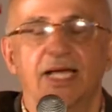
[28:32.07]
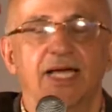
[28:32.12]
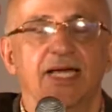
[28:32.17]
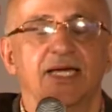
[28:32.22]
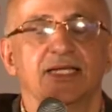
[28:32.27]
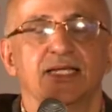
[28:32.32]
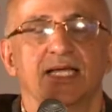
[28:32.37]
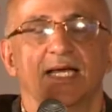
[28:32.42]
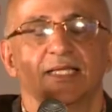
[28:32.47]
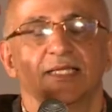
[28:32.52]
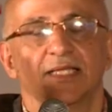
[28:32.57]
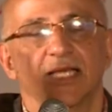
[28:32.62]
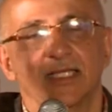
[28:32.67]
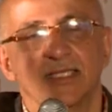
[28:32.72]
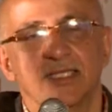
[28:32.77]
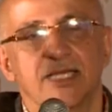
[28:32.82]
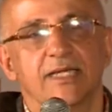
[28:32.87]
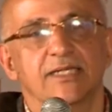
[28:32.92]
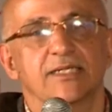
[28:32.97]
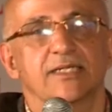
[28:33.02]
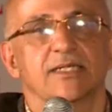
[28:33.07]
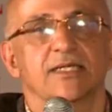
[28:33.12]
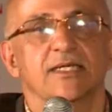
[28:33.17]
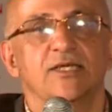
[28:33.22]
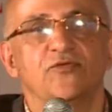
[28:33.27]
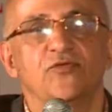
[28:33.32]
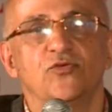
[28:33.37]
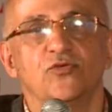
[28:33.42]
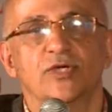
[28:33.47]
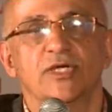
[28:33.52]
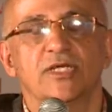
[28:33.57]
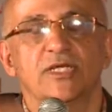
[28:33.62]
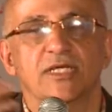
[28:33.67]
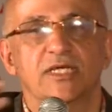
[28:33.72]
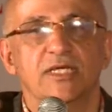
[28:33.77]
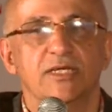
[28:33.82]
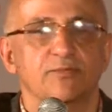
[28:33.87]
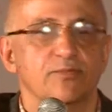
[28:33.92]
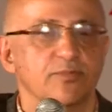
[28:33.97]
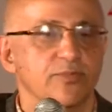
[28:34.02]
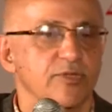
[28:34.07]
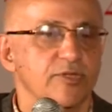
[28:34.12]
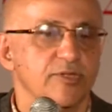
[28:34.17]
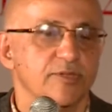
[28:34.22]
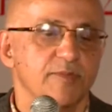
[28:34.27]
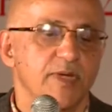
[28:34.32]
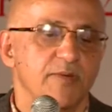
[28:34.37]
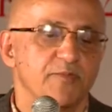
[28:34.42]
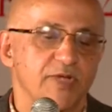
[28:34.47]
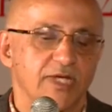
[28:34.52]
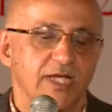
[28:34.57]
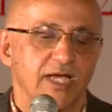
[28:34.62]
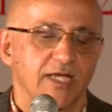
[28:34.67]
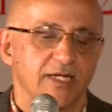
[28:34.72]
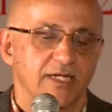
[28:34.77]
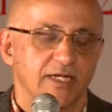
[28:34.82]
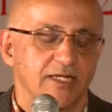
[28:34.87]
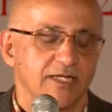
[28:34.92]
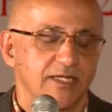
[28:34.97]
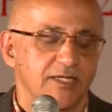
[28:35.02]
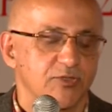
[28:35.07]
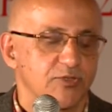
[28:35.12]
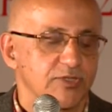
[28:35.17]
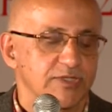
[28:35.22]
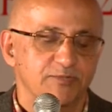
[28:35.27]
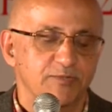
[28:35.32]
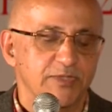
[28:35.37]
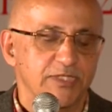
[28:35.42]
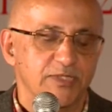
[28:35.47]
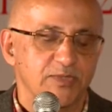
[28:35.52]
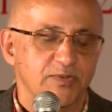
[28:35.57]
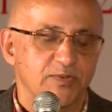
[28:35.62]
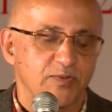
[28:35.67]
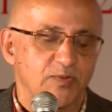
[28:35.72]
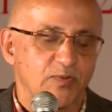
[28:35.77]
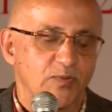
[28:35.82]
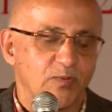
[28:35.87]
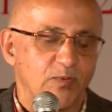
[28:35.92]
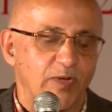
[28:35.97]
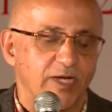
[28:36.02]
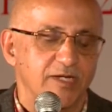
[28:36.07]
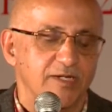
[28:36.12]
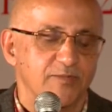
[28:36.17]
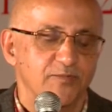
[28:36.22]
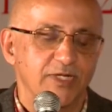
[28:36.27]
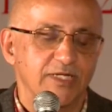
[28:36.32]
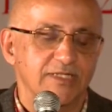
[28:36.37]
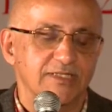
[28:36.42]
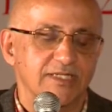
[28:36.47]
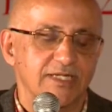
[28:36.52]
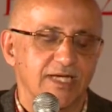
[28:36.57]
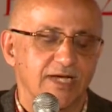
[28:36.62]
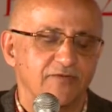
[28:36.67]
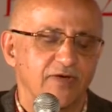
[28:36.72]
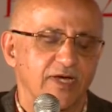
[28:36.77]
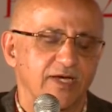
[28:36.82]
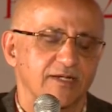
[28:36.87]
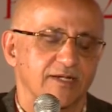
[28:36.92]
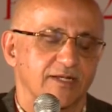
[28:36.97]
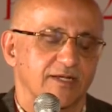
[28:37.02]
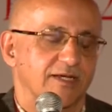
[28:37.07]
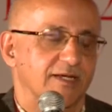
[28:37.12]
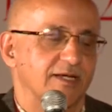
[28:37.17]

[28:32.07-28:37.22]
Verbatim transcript: And, and, and that, if you can keep remembering. And, you know, it's been quite amazing. I've had,